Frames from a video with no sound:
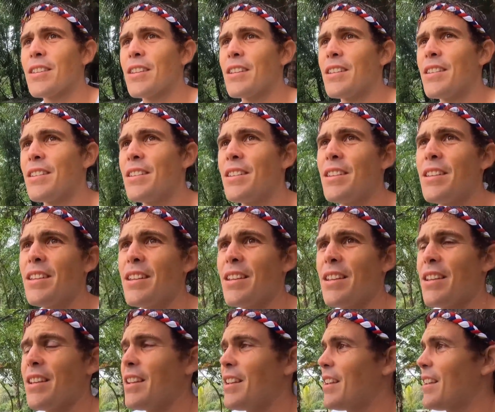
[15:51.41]

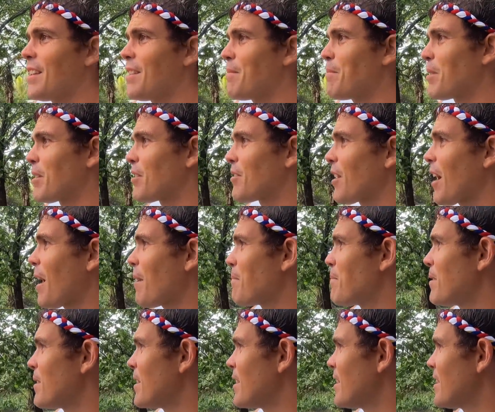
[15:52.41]
but
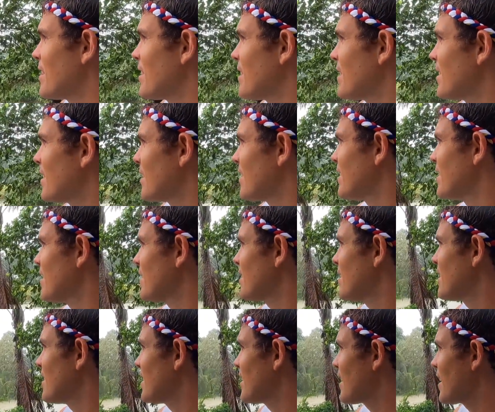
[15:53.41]
Grabi,
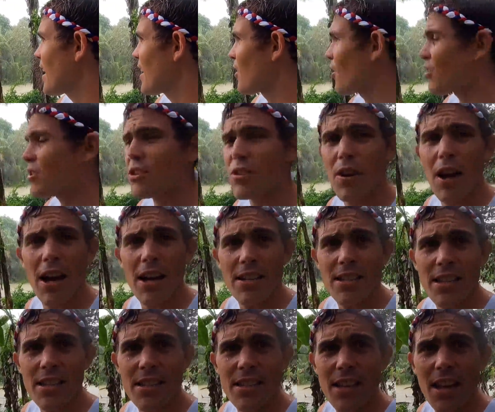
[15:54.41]
it also
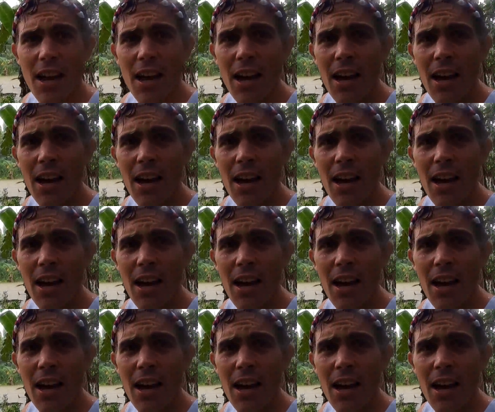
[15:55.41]
has its